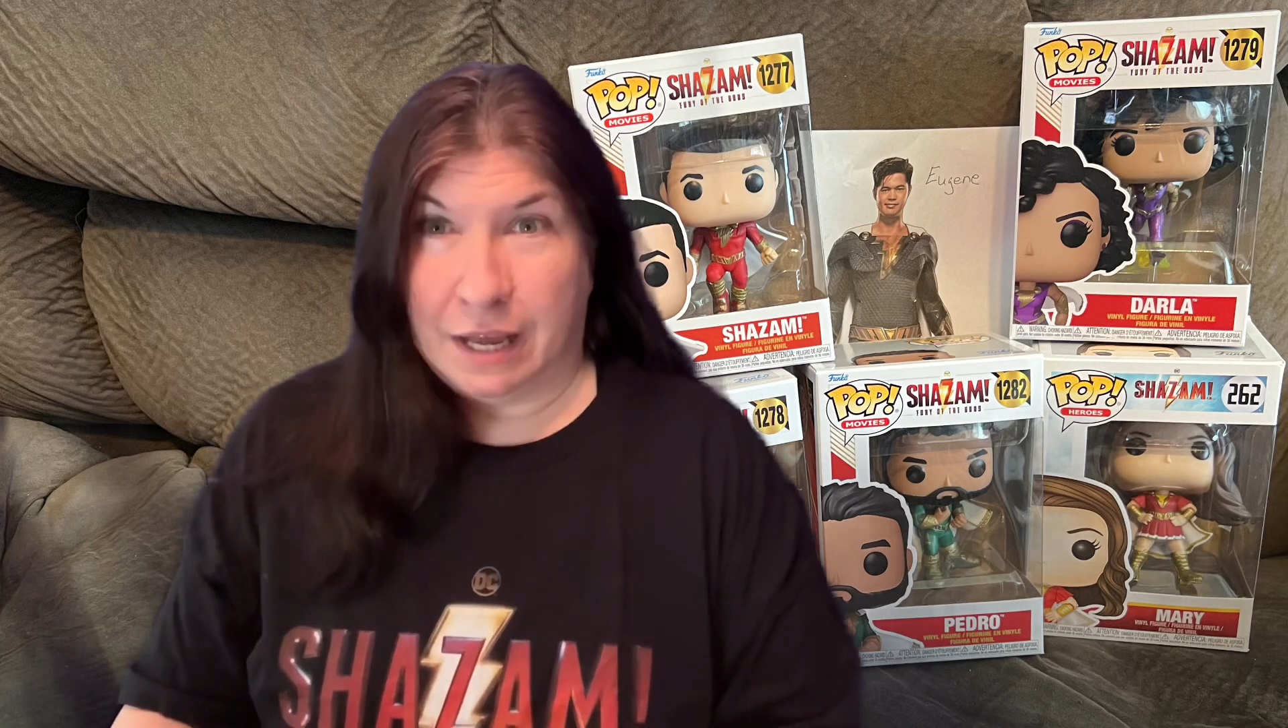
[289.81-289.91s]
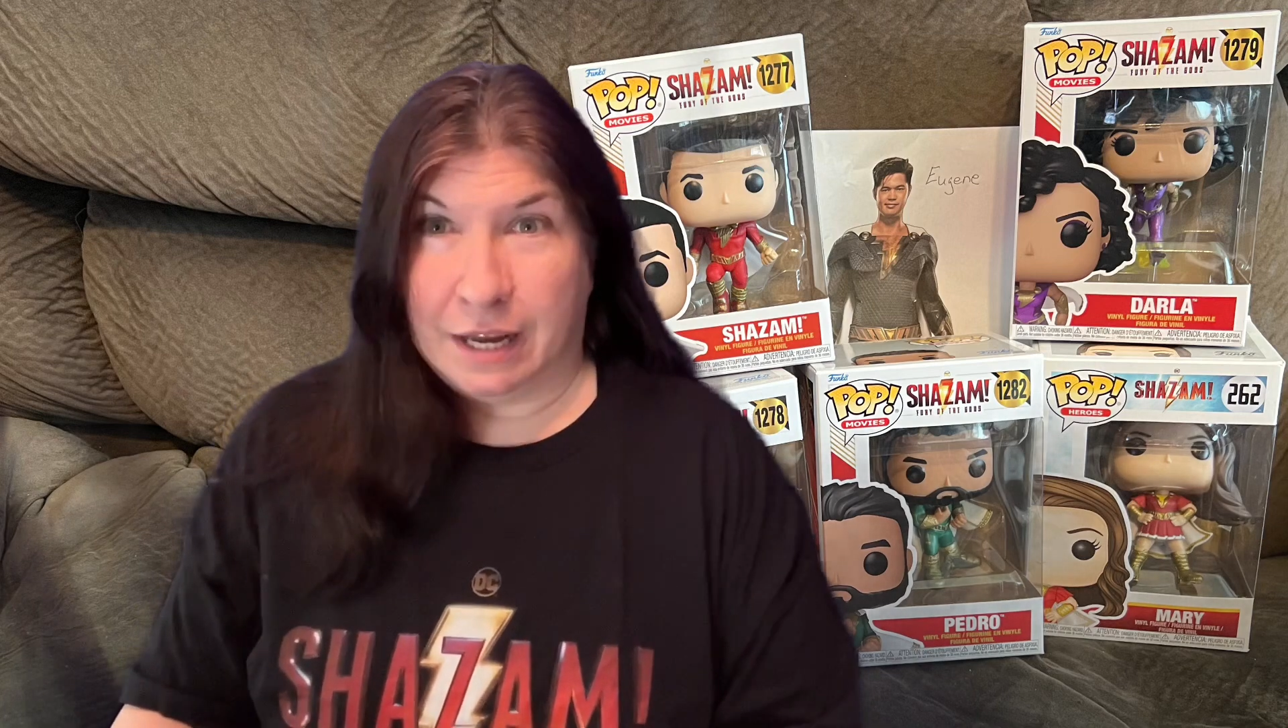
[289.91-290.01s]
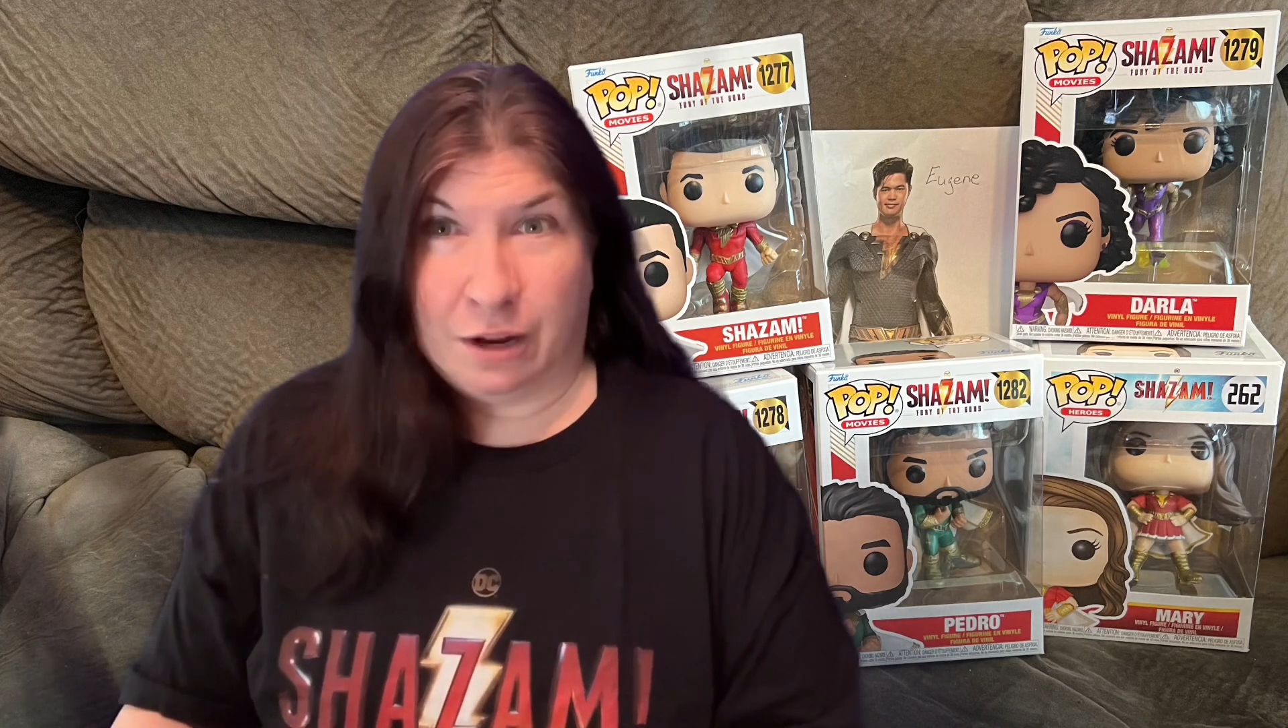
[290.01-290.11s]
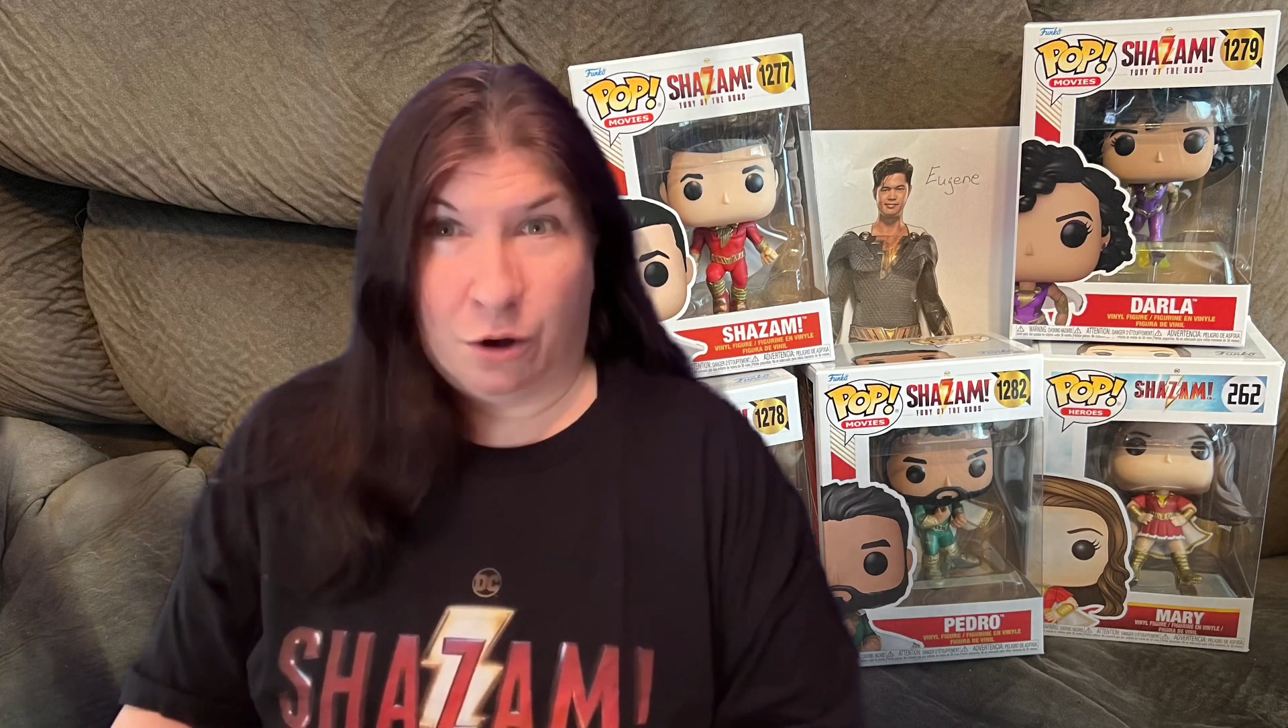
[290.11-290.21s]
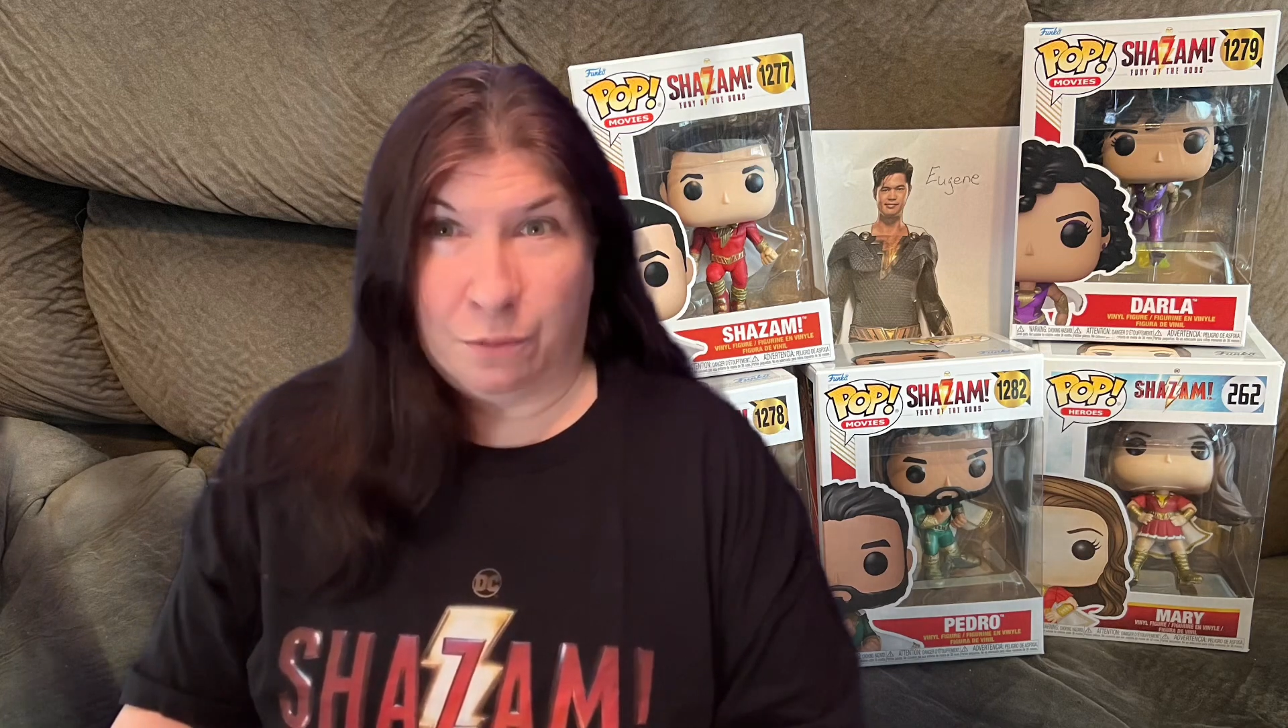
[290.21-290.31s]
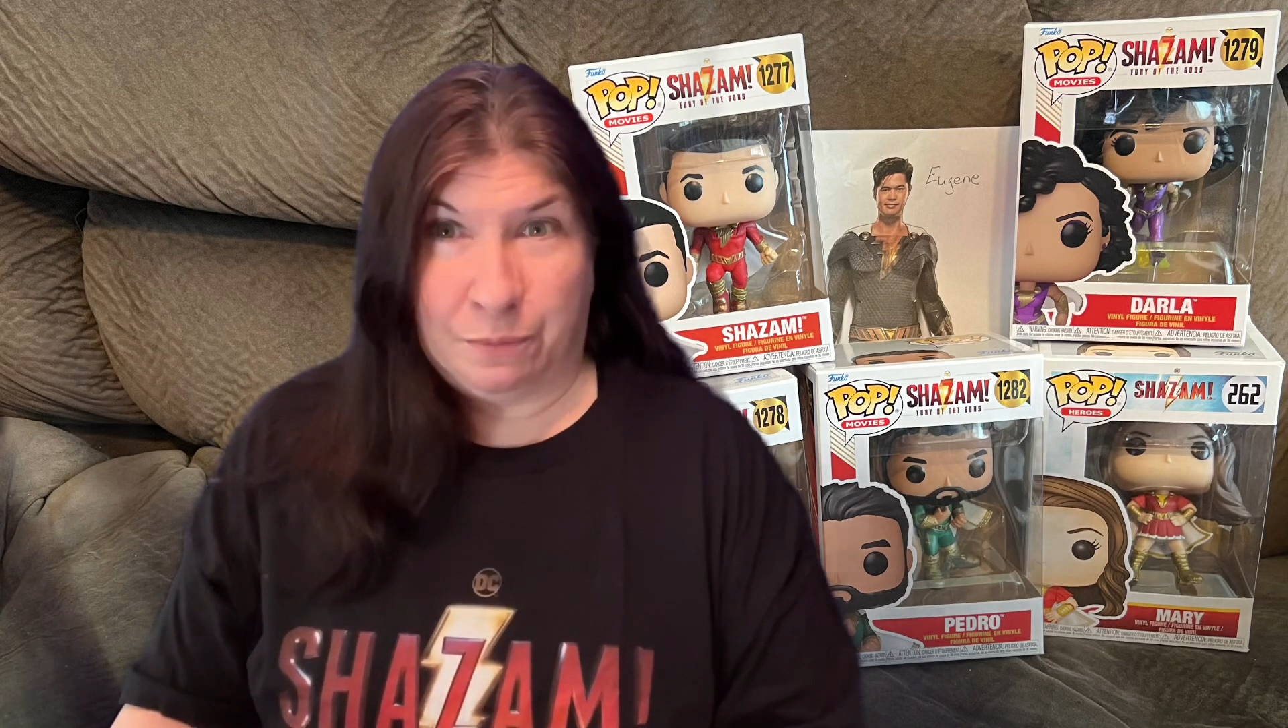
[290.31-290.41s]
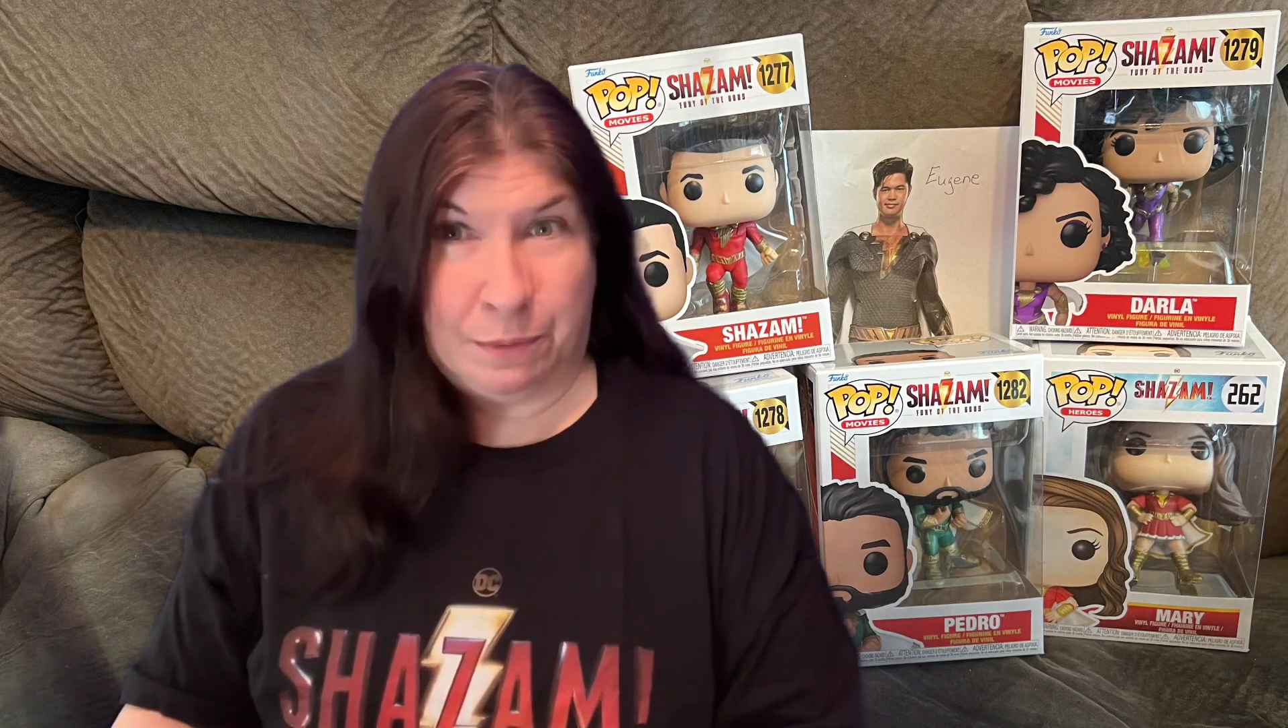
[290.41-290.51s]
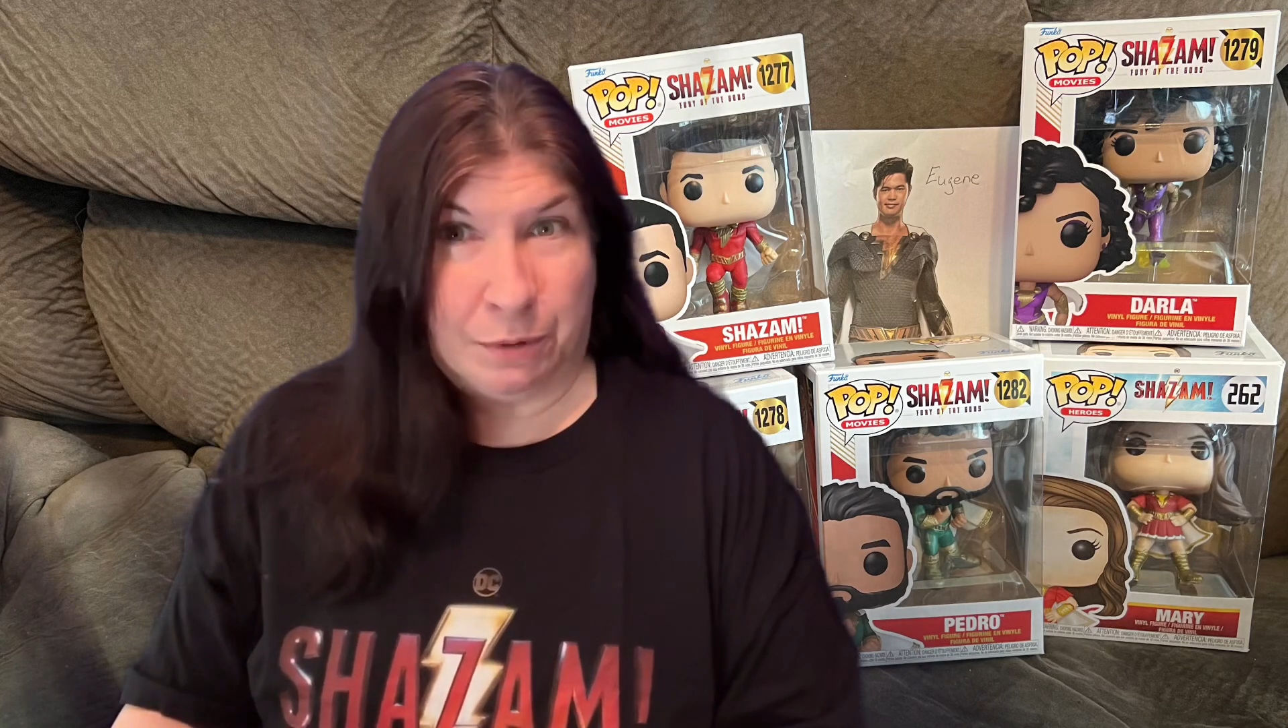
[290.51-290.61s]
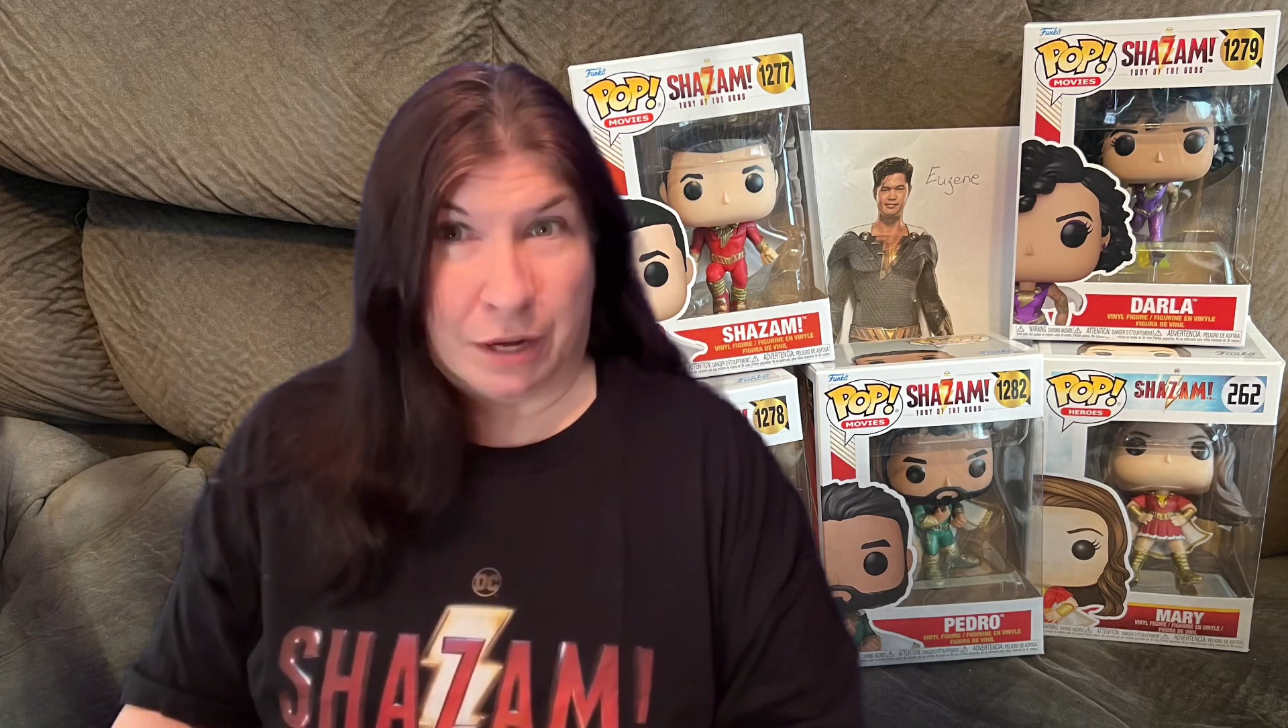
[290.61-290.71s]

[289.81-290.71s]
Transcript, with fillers: and I hope people